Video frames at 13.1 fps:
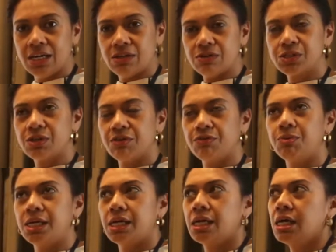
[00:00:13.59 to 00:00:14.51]
So
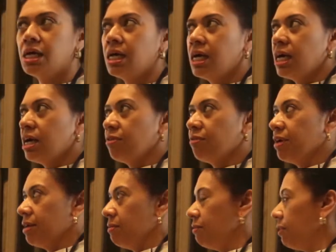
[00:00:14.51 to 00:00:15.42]
if
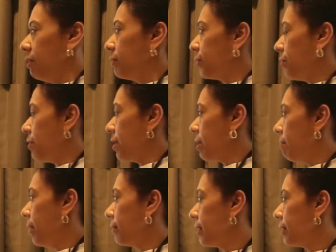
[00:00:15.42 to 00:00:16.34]
I were to think
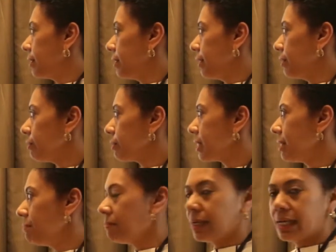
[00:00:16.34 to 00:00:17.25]
about it,
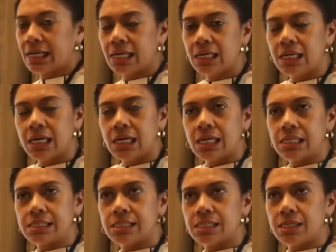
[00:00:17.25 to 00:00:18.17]
simply,
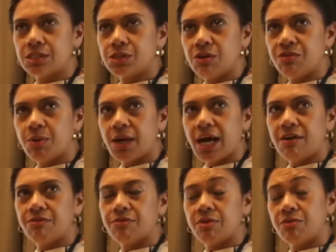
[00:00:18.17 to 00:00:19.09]
so if we
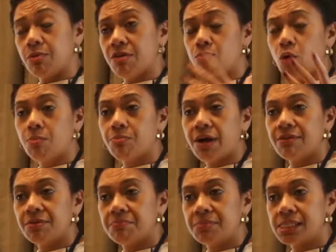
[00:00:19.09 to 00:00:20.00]
have more
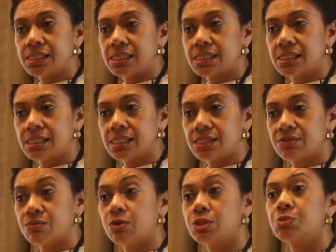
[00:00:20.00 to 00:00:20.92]
private
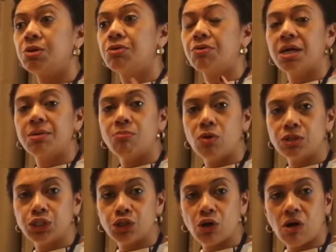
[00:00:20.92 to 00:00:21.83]
businesses, of course we create
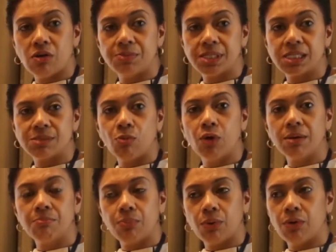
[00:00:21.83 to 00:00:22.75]
more jobs, there's more
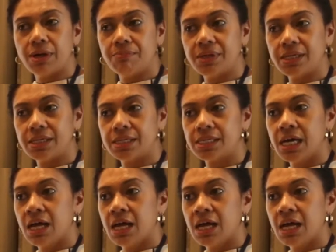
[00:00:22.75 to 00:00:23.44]
employment,